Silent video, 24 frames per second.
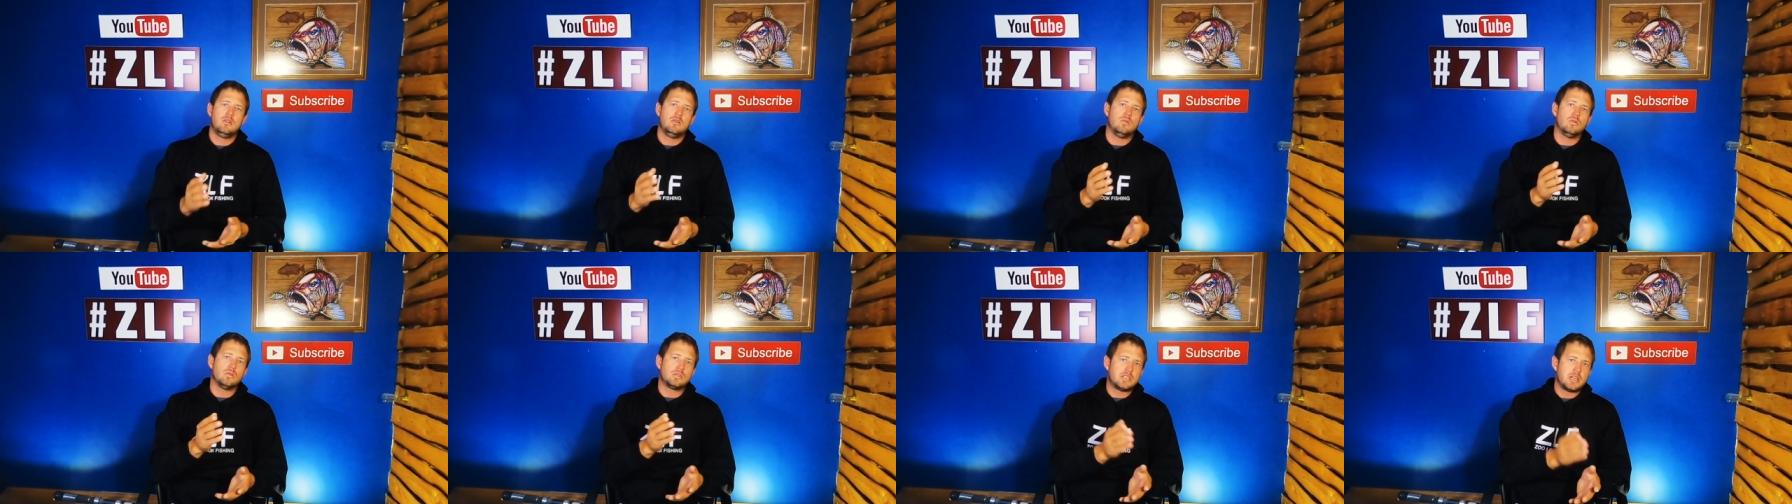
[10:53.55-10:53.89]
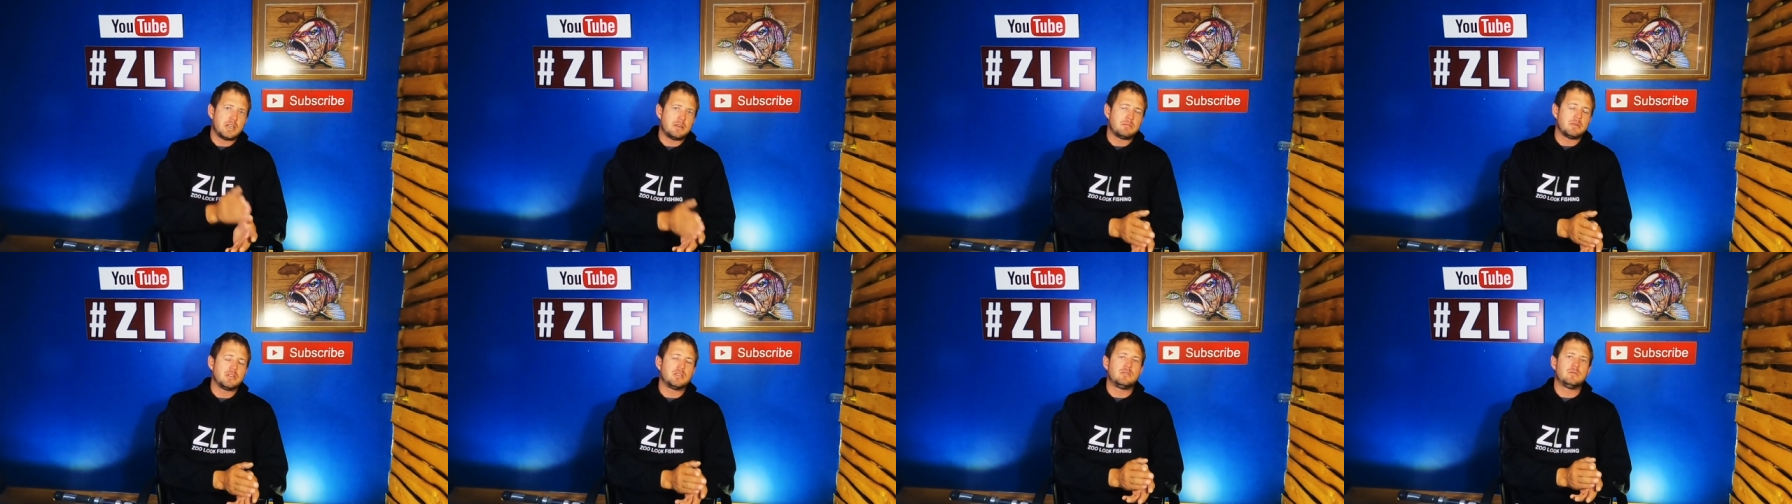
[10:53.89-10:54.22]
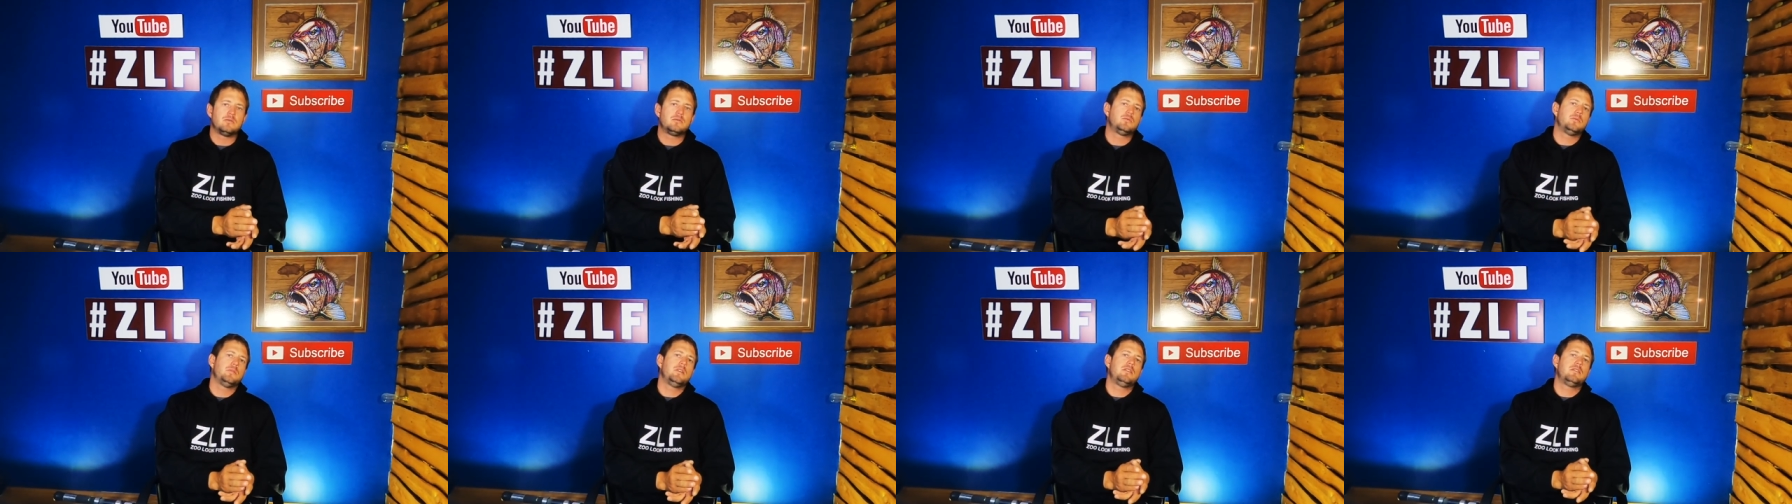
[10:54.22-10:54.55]
or take my
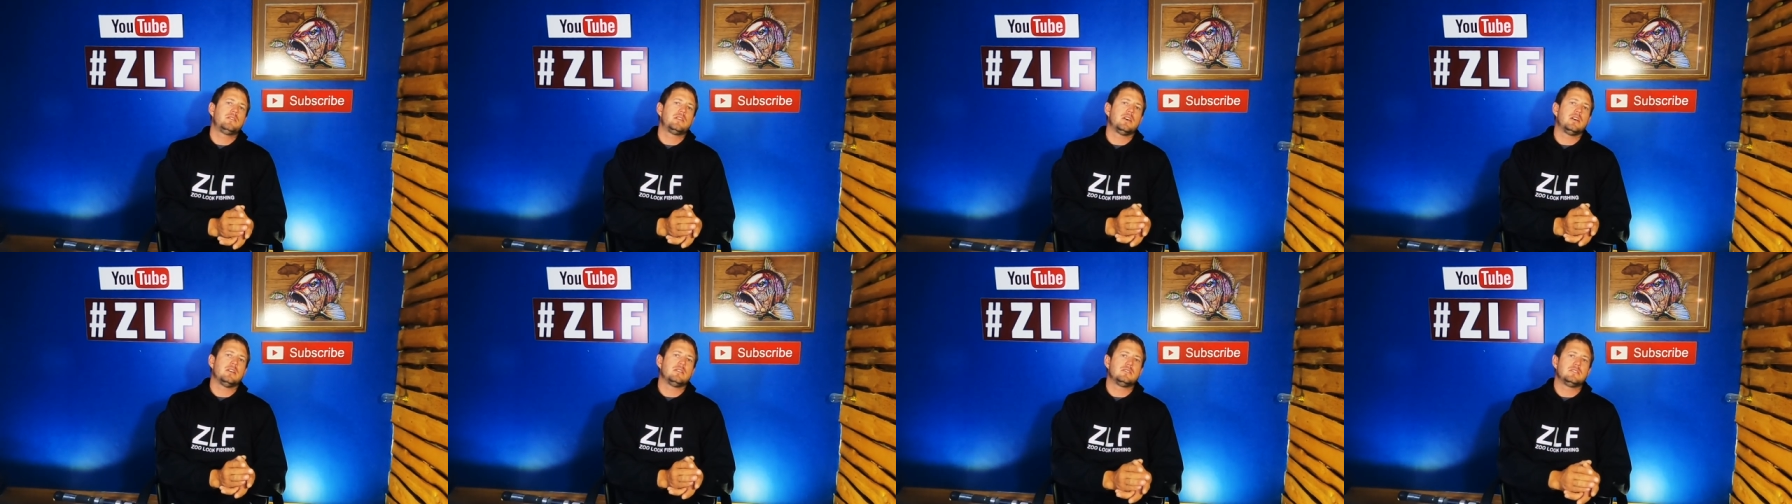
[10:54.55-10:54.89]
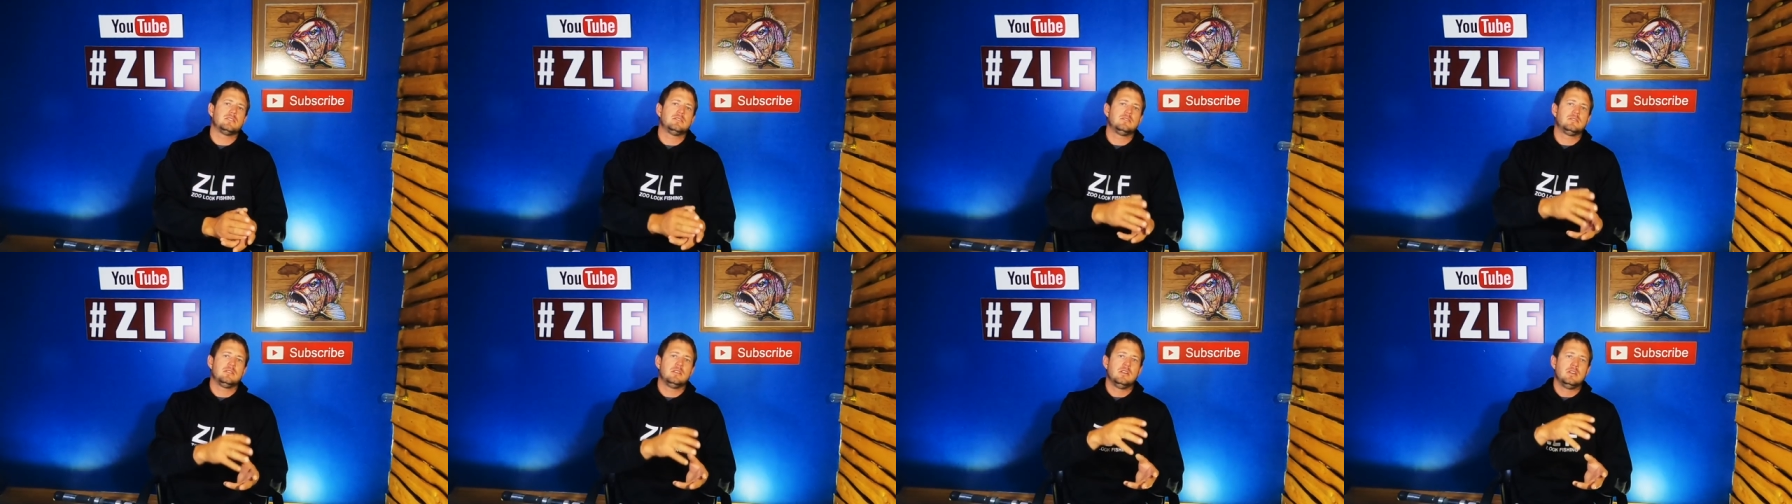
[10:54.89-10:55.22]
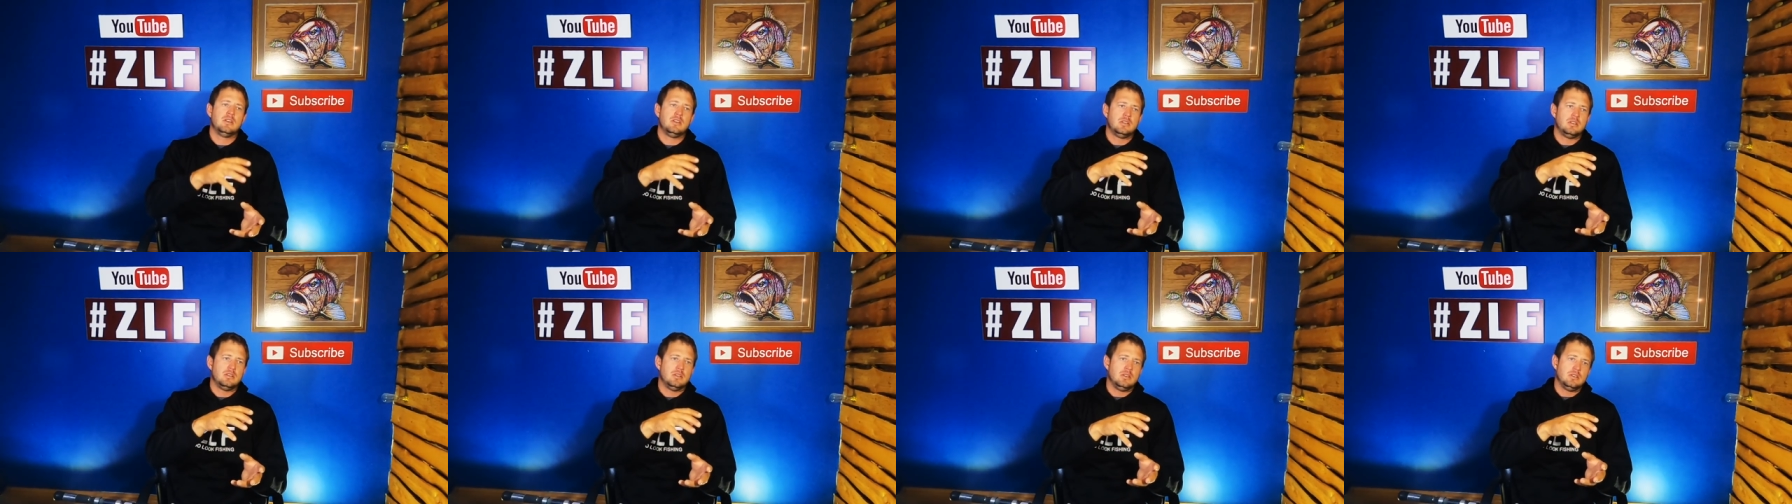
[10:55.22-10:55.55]
20,000
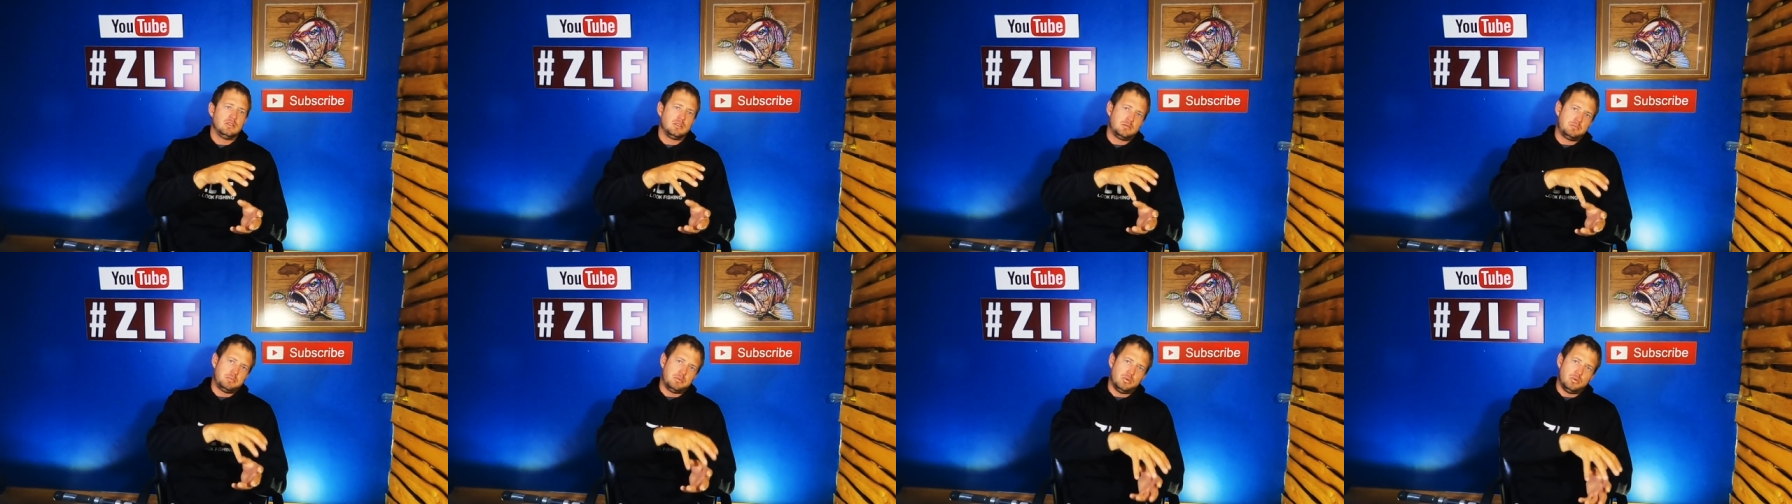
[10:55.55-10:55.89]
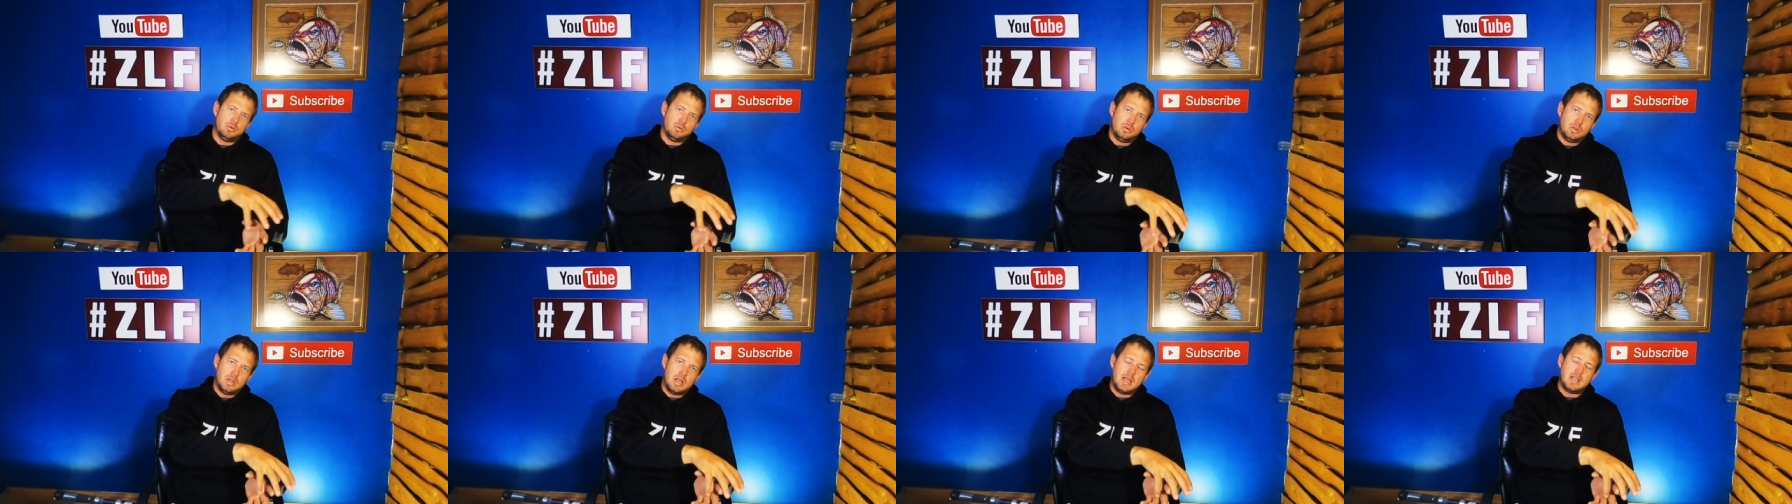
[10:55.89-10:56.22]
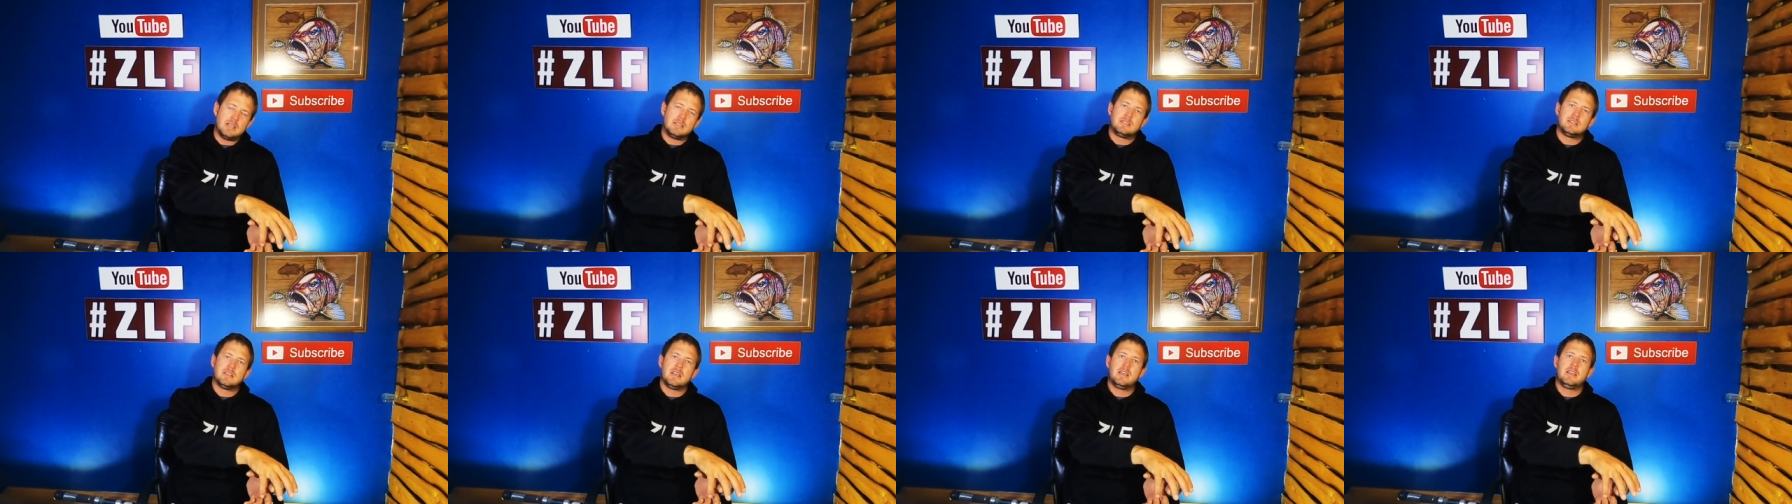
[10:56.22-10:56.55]
spool
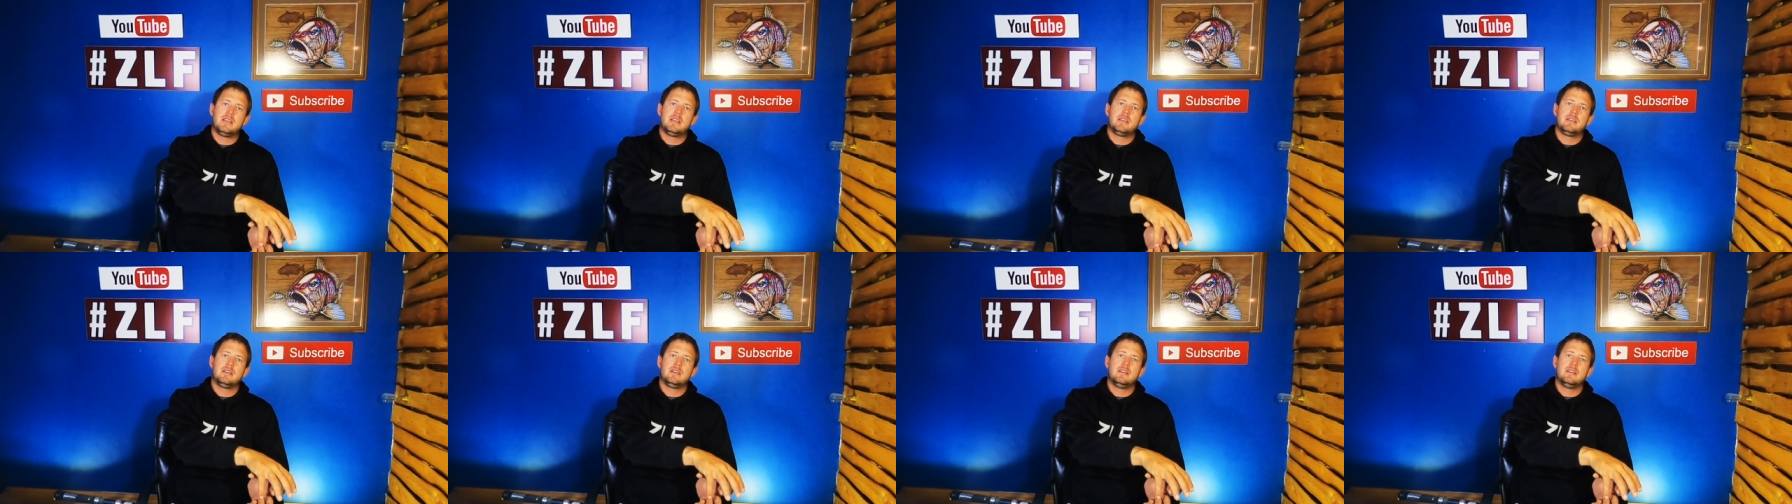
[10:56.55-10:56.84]
and take